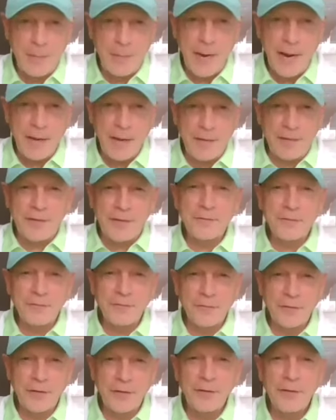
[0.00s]
about it
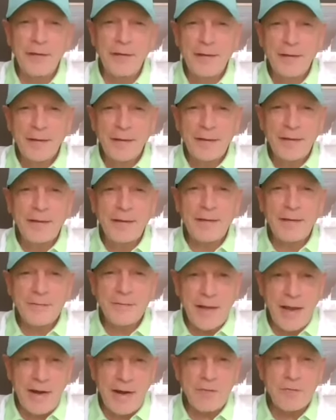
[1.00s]
for the
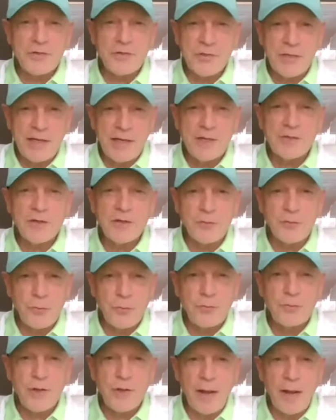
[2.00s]
entire season,
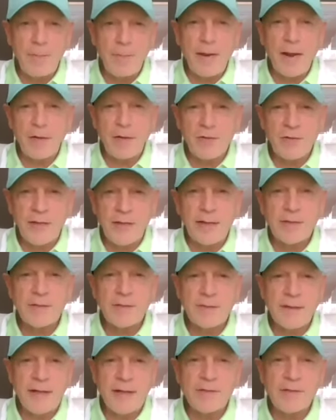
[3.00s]
two timeouts.
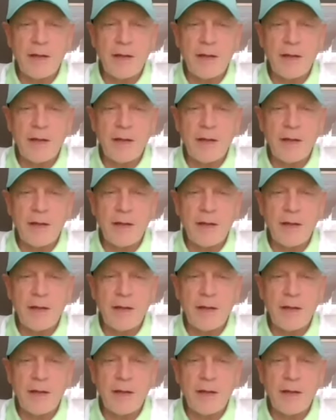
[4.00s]
That's that's